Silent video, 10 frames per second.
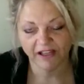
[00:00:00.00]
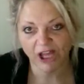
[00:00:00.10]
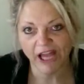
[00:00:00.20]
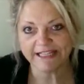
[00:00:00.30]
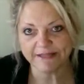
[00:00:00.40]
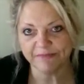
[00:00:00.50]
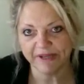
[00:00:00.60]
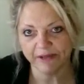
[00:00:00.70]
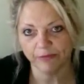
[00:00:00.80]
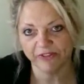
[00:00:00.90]
and guiding
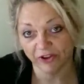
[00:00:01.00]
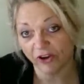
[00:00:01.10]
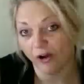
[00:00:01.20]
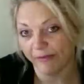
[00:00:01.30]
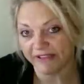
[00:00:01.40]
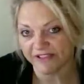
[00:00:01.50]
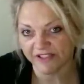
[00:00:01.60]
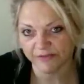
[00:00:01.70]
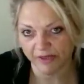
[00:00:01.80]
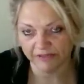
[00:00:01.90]
me with your comments
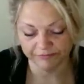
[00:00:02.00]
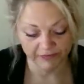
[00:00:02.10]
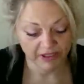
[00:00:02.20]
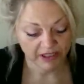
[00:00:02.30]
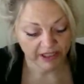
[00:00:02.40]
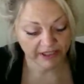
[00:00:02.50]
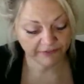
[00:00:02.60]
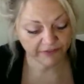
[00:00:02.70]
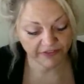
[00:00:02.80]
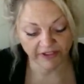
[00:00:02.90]
as well. And
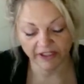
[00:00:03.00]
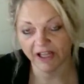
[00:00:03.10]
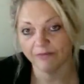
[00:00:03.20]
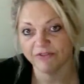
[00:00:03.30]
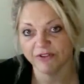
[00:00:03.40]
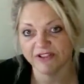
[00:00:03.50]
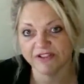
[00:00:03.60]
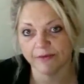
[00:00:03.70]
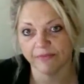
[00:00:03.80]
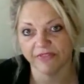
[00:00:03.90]
if you think I'm doing
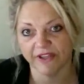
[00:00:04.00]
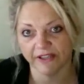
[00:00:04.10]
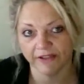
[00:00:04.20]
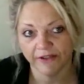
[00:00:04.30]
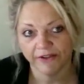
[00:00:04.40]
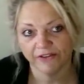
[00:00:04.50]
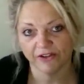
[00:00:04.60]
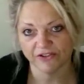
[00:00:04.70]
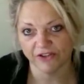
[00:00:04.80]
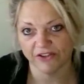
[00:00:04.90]
something
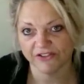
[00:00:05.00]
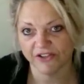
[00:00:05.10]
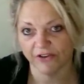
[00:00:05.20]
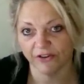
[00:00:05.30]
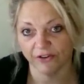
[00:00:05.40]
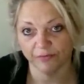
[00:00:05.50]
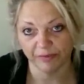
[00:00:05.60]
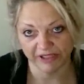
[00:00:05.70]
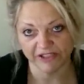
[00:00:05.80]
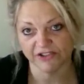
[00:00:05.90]
that's not so good,
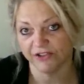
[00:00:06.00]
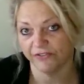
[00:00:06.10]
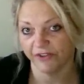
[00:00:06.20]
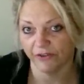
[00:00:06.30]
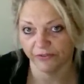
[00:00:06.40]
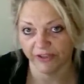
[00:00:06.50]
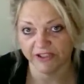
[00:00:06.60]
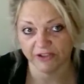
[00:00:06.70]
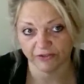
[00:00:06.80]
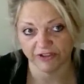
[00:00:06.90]
please do feel free
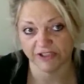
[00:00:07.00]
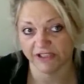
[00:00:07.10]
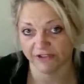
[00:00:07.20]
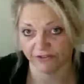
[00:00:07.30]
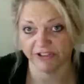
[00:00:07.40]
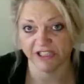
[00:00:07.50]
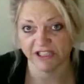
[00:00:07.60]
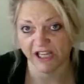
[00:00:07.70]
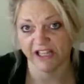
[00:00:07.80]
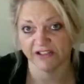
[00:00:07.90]
to
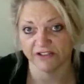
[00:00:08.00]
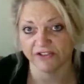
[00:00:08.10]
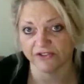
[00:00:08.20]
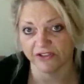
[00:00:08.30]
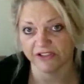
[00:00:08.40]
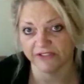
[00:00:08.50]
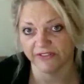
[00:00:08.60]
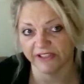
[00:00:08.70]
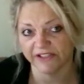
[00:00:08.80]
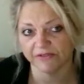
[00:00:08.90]
criticise
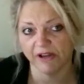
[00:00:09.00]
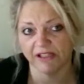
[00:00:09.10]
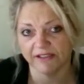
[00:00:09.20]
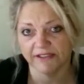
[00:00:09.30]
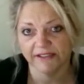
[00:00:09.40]
constructively as well,